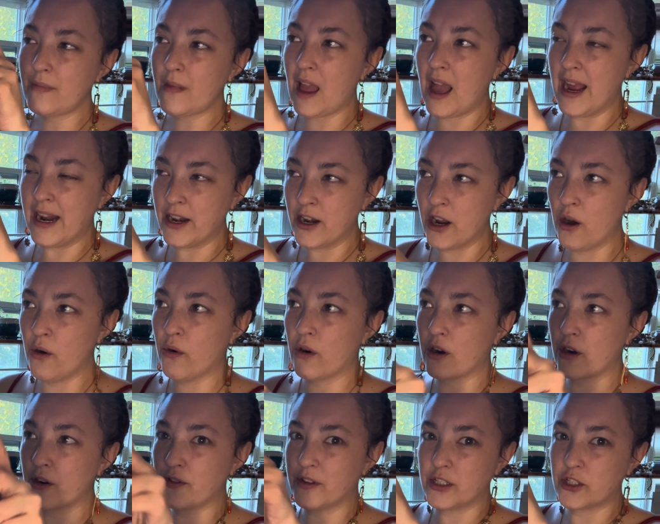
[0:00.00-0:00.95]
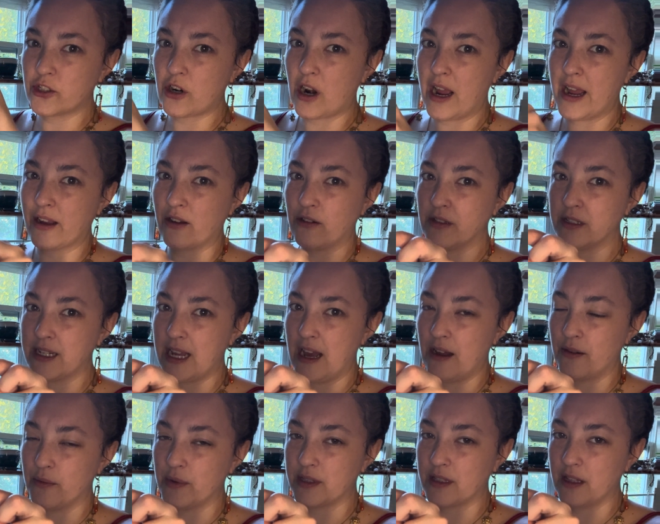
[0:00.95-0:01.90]
I know earth is triangle
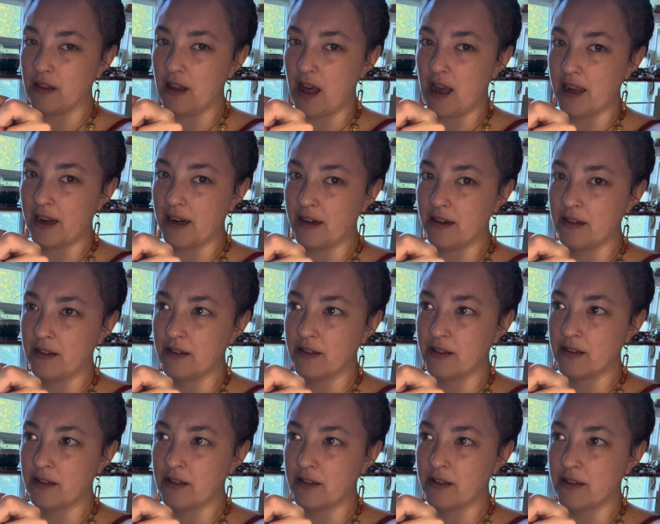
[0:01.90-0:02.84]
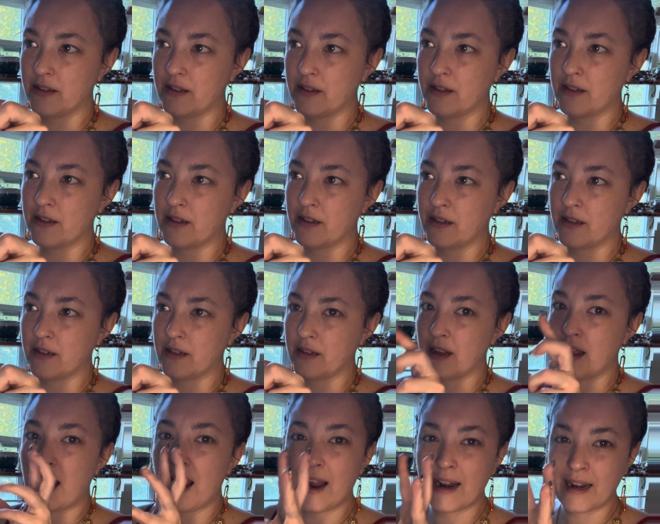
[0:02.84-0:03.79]
down with the line.
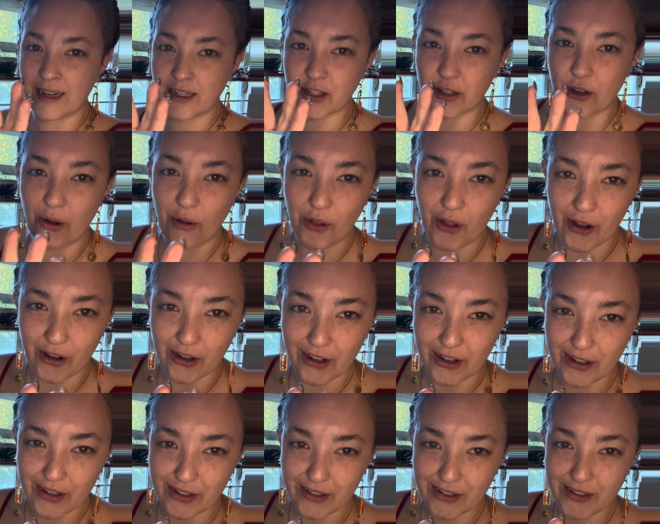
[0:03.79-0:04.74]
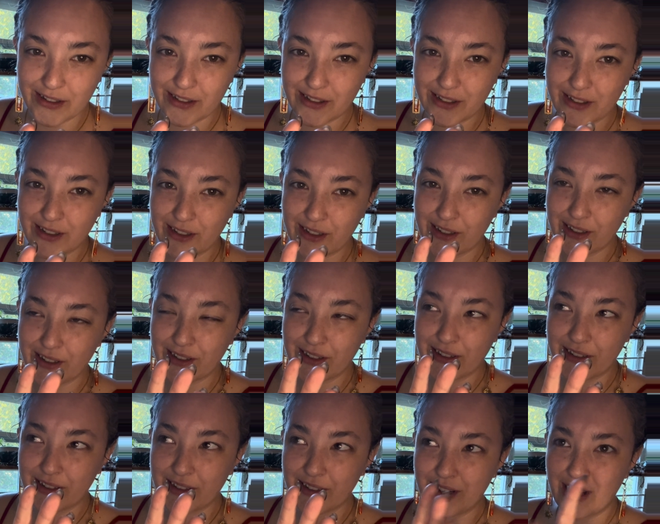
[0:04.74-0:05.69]
I need to go look.
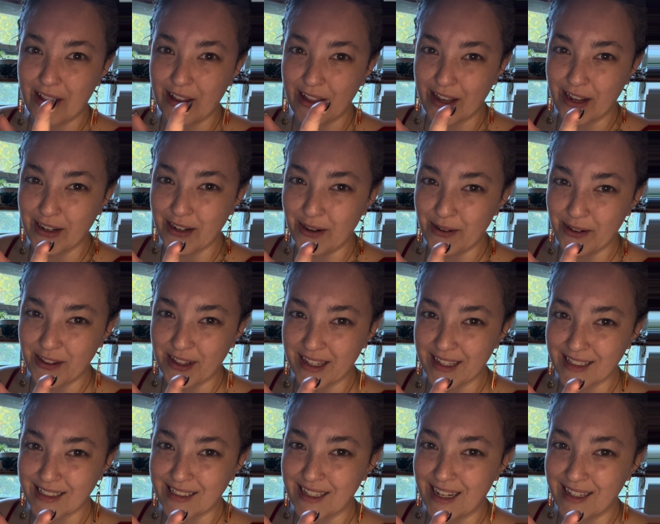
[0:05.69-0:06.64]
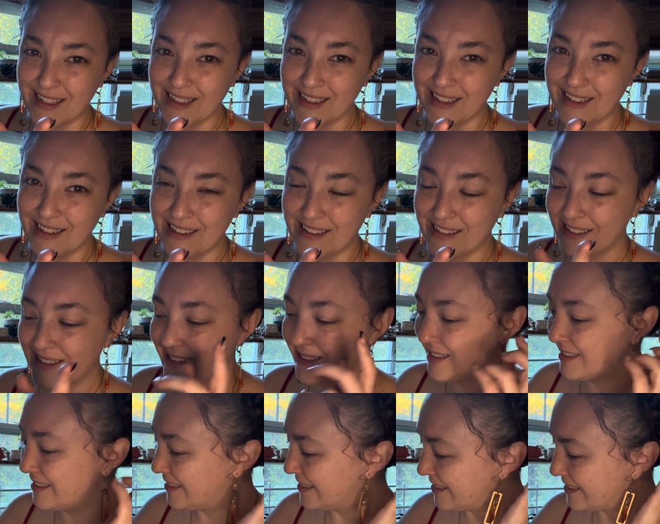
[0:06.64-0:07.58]
I'll let you know in the extended,
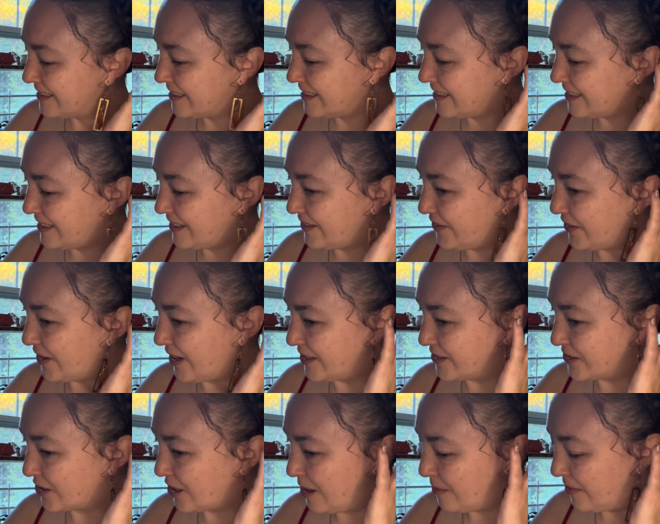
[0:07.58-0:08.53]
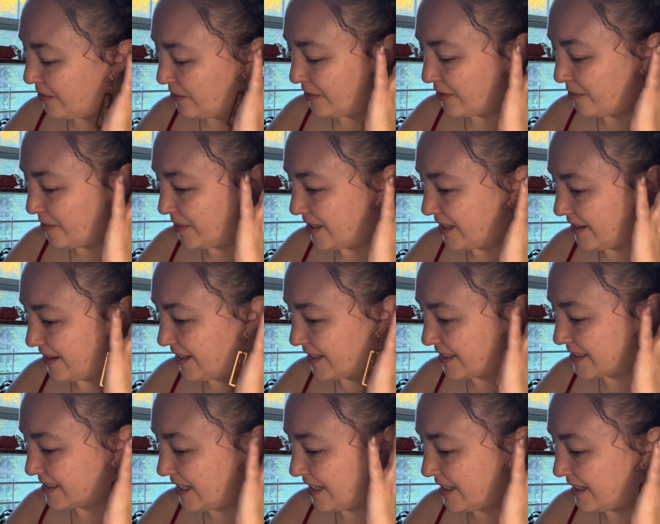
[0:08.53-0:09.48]
if you guys are coming with me to the
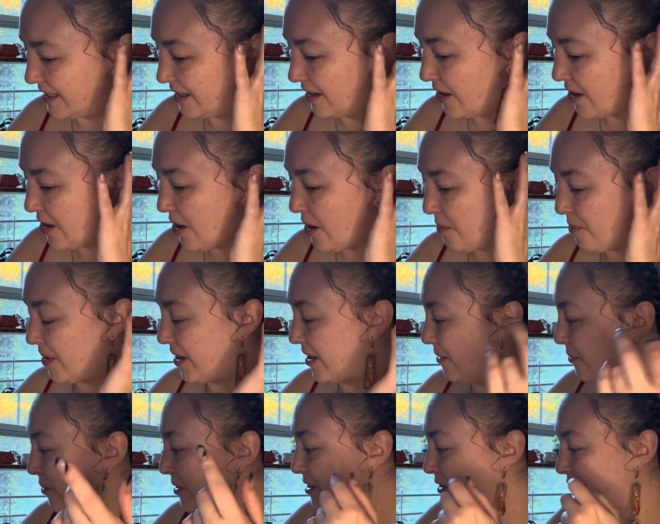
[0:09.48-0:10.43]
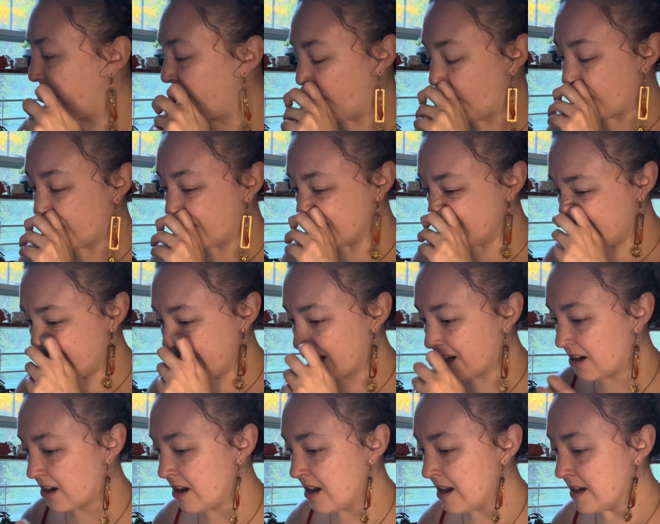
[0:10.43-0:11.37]
extended. But with the Forge
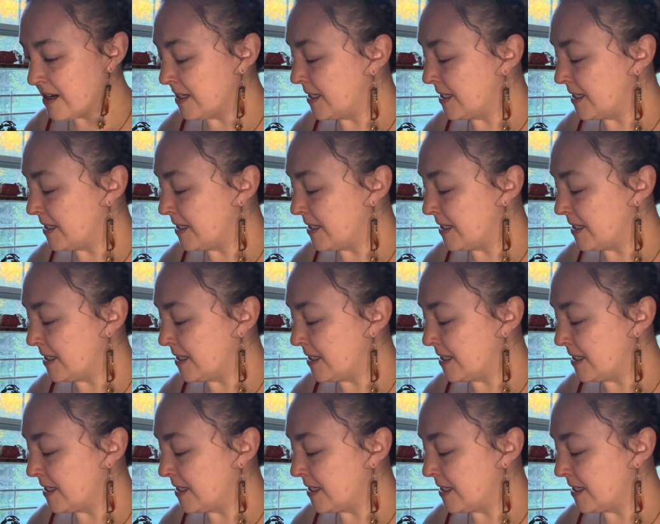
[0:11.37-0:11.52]
here,